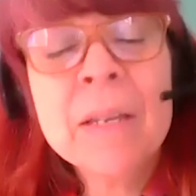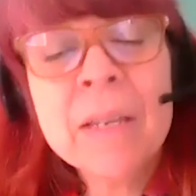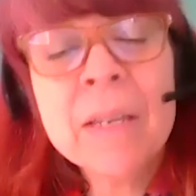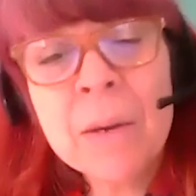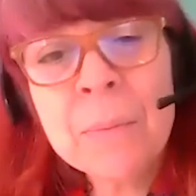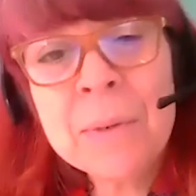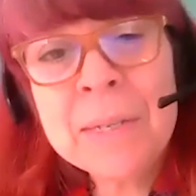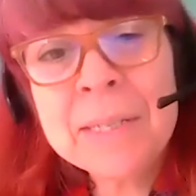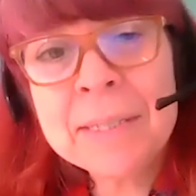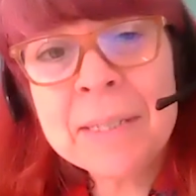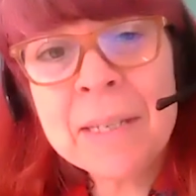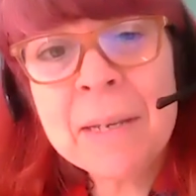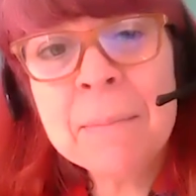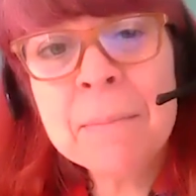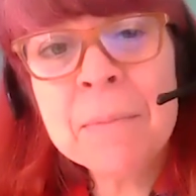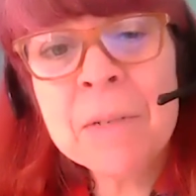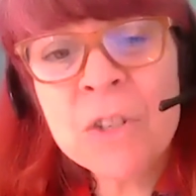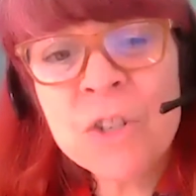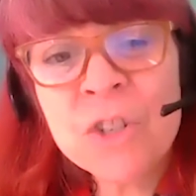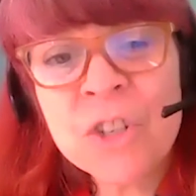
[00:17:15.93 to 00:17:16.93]
Yet we
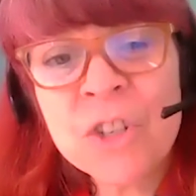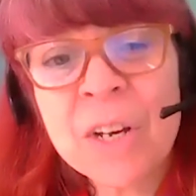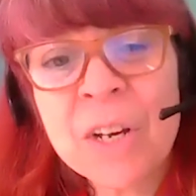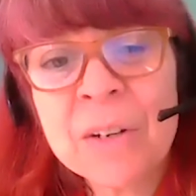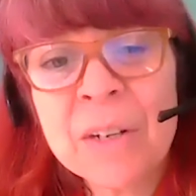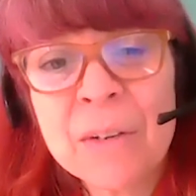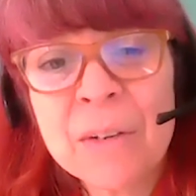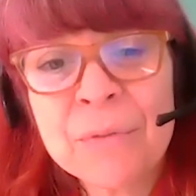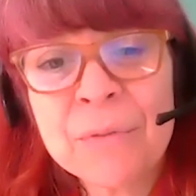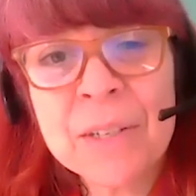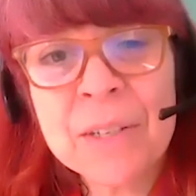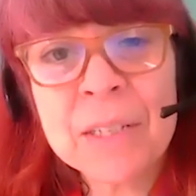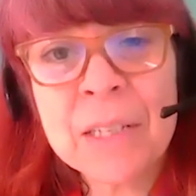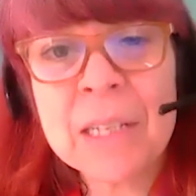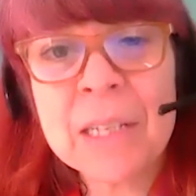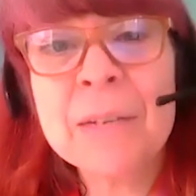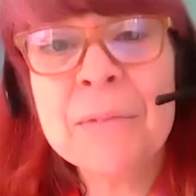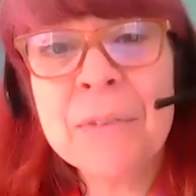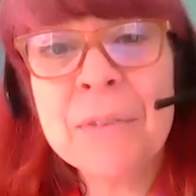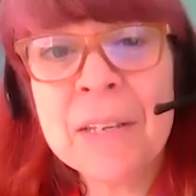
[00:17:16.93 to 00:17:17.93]
seemed to share a
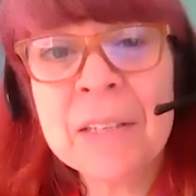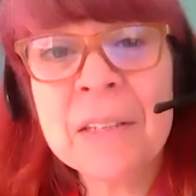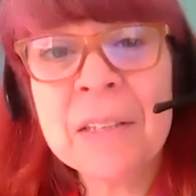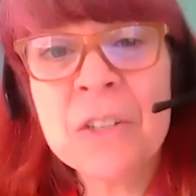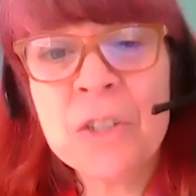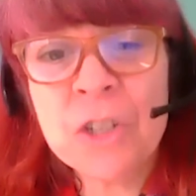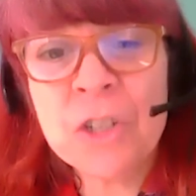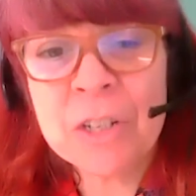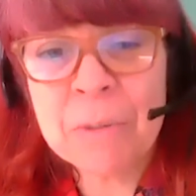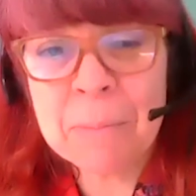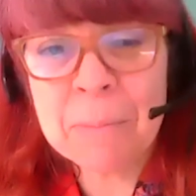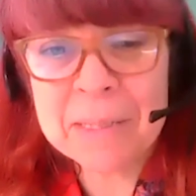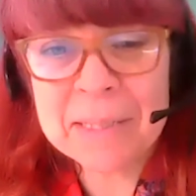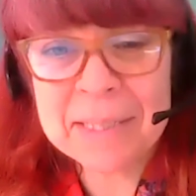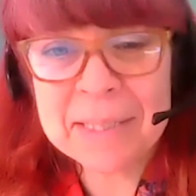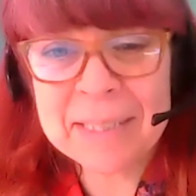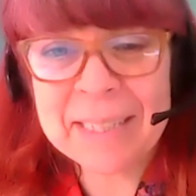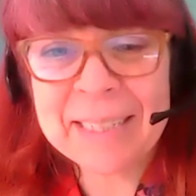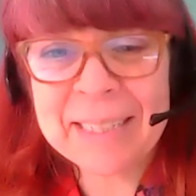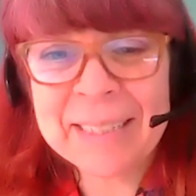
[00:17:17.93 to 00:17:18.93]
feeling of
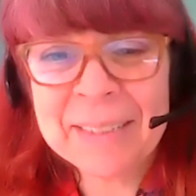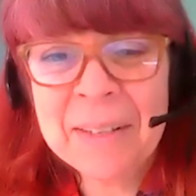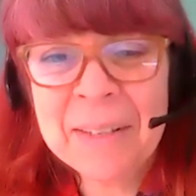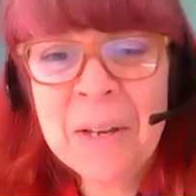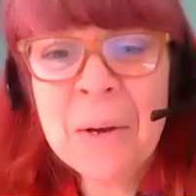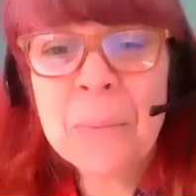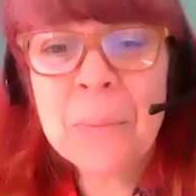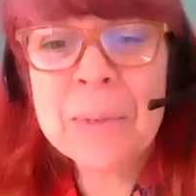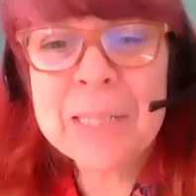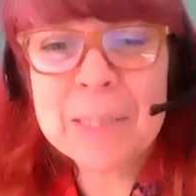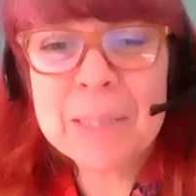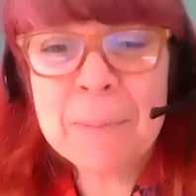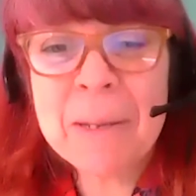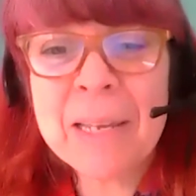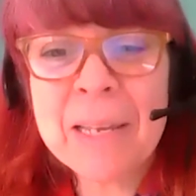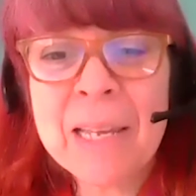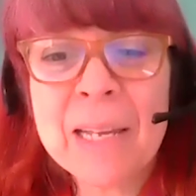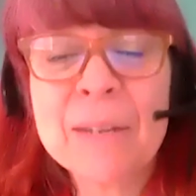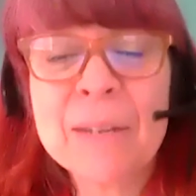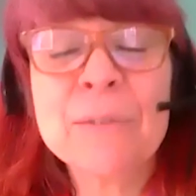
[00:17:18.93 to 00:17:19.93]
illegitimacy when
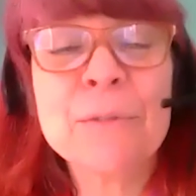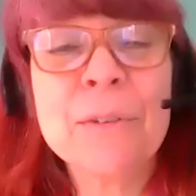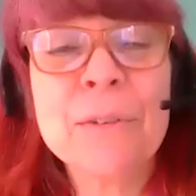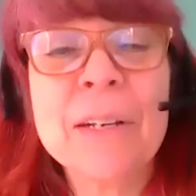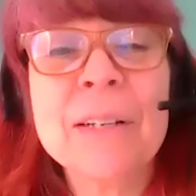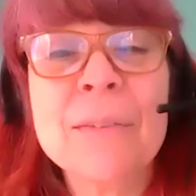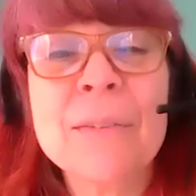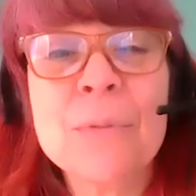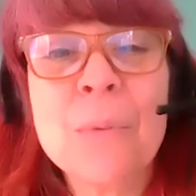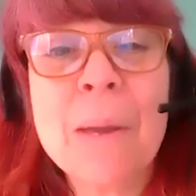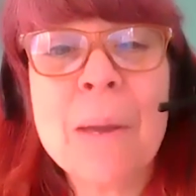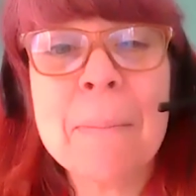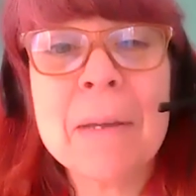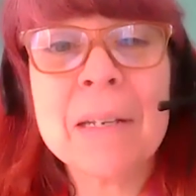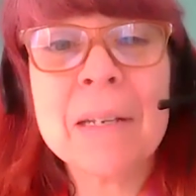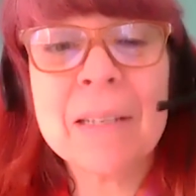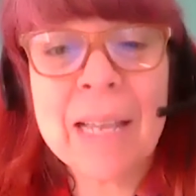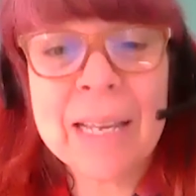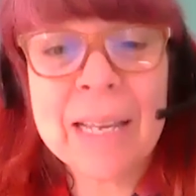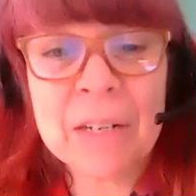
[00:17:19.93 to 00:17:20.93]
speaking in front of
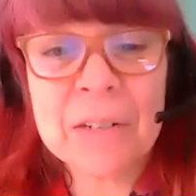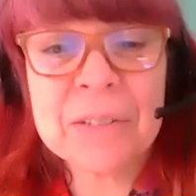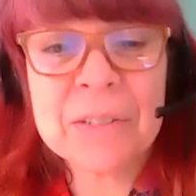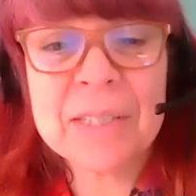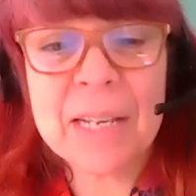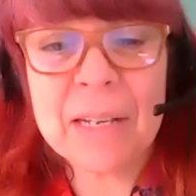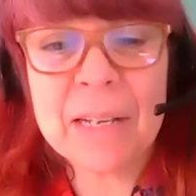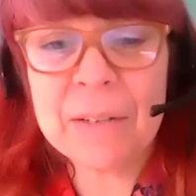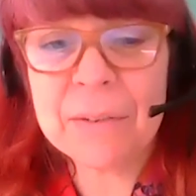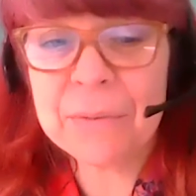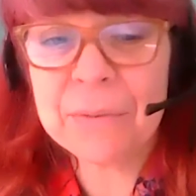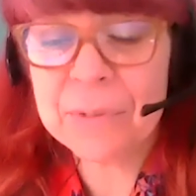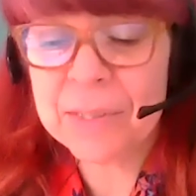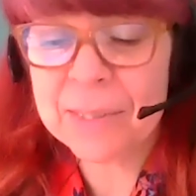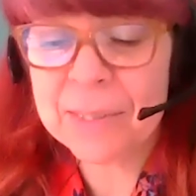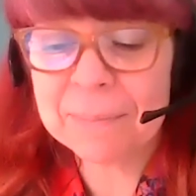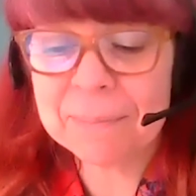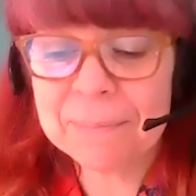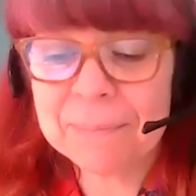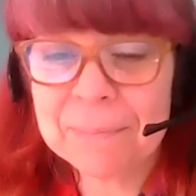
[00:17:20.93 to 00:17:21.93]
women like
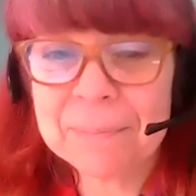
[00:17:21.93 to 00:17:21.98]
ourselves.